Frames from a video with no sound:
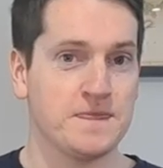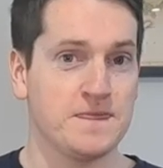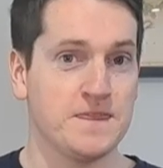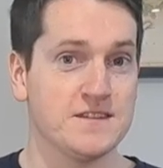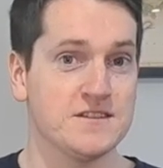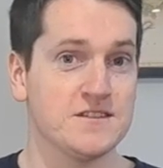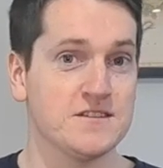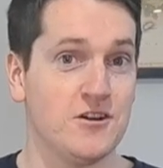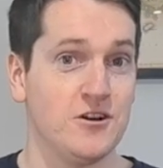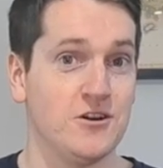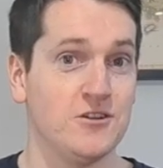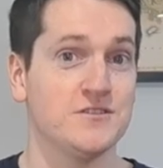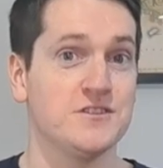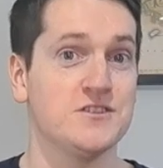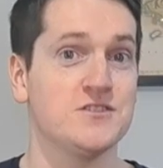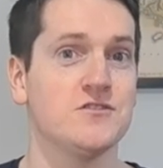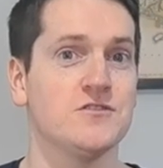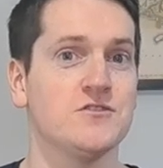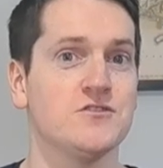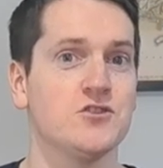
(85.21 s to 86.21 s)
This is called
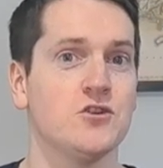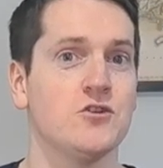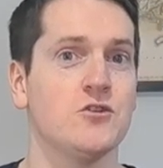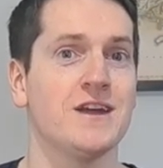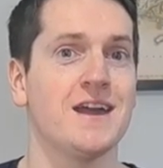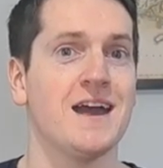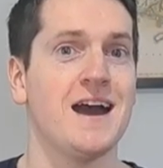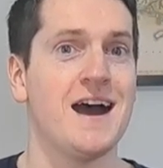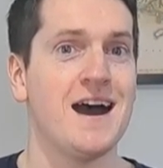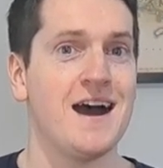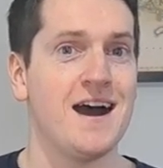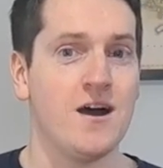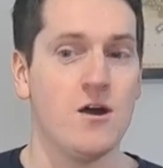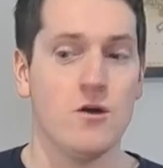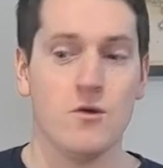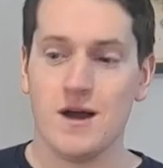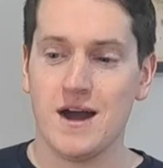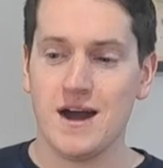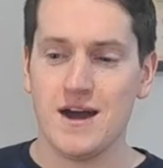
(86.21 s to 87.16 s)
the Suntory Ao.